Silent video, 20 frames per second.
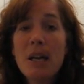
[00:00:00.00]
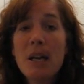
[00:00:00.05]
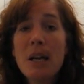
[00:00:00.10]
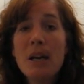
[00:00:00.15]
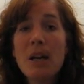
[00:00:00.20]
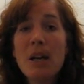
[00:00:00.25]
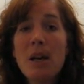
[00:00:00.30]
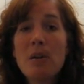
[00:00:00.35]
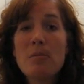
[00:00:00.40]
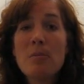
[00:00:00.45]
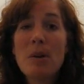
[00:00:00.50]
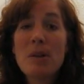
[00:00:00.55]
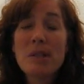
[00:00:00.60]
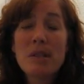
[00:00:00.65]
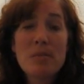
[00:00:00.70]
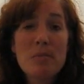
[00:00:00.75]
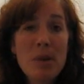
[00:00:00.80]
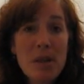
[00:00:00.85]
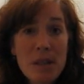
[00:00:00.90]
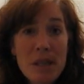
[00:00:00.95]
Most
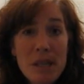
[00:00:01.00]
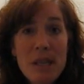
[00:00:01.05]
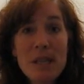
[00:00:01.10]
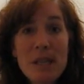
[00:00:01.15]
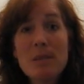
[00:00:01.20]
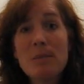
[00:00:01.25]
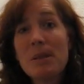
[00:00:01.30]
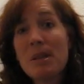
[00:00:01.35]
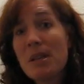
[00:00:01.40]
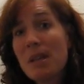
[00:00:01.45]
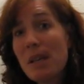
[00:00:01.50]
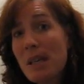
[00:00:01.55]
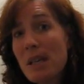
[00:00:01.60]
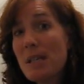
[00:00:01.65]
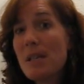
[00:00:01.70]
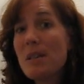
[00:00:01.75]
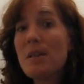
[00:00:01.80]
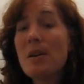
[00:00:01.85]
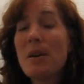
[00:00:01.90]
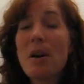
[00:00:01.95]
importantly, it's where you're going to do
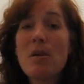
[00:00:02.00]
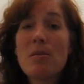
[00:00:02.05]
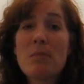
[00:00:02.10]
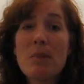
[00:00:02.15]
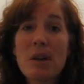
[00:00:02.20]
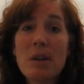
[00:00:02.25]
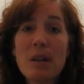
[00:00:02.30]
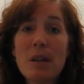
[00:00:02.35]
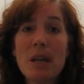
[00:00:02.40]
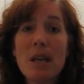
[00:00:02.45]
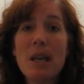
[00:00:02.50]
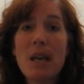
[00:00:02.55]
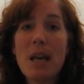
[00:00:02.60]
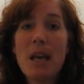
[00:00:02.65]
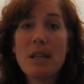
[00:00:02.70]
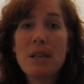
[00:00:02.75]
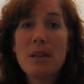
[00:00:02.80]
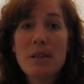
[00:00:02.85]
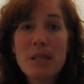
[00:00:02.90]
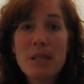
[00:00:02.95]
your homework and
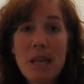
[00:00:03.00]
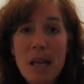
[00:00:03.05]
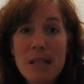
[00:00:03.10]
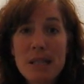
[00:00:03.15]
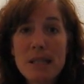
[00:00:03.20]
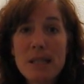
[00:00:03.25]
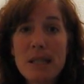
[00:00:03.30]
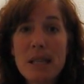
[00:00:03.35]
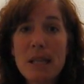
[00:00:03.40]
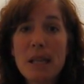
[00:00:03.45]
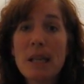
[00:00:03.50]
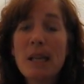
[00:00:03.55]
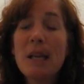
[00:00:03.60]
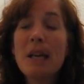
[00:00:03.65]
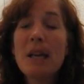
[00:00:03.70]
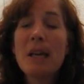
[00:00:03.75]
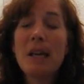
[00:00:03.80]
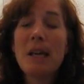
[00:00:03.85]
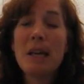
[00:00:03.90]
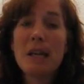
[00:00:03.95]
your testing,
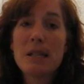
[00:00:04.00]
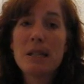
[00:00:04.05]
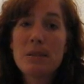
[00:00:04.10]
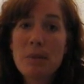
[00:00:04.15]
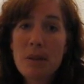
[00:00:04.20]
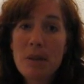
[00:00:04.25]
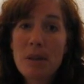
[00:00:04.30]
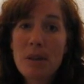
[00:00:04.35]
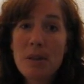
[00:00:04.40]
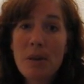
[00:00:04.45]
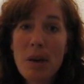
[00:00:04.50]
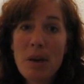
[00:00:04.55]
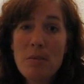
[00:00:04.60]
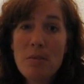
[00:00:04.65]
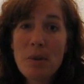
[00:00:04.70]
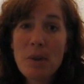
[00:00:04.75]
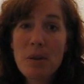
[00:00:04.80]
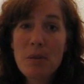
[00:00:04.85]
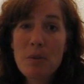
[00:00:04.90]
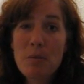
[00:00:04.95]
and it's where your grade
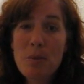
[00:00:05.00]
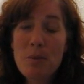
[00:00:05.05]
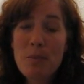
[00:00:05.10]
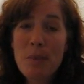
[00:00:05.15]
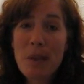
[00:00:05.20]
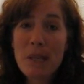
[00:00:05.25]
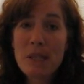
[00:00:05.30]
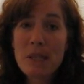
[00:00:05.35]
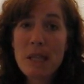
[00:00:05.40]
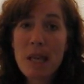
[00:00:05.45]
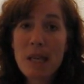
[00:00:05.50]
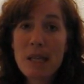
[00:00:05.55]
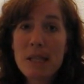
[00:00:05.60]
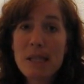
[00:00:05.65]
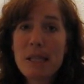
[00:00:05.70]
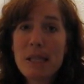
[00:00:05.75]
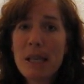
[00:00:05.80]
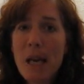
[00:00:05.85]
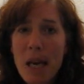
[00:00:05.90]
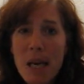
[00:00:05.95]
book will be maintained. So you
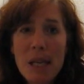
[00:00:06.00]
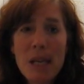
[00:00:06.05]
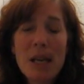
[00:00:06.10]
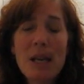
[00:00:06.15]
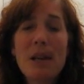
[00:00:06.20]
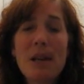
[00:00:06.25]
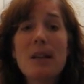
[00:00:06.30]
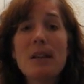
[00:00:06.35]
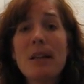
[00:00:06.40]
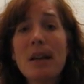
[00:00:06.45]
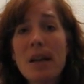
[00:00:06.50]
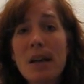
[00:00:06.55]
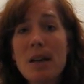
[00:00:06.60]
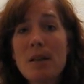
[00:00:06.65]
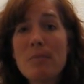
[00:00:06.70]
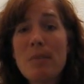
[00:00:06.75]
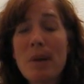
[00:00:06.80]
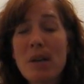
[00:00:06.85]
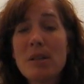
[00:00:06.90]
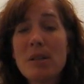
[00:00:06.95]
got to get on there and
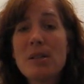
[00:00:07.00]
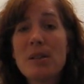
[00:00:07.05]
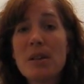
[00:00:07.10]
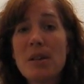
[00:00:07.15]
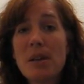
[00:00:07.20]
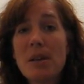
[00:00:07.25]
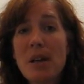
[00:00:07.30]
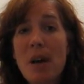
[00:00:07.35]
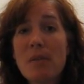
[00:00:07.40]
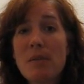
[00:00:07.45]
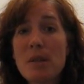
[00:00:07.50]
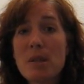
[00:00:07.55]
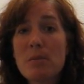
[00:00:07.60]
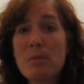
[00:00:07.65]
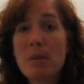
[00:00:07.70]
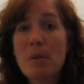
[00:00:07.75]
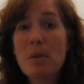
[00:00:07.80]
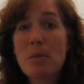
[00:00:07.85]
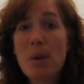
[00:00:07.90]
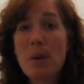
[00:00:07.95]
make sure you're comfortable
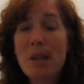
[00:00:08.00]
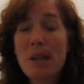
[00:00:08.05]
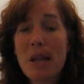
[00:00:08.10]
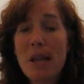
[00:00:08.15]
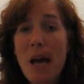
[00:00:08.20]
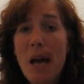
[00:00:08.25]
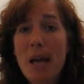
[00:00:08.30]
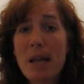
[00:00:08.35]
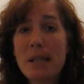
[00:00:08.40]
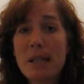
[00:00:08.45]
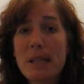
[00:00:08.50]
with that.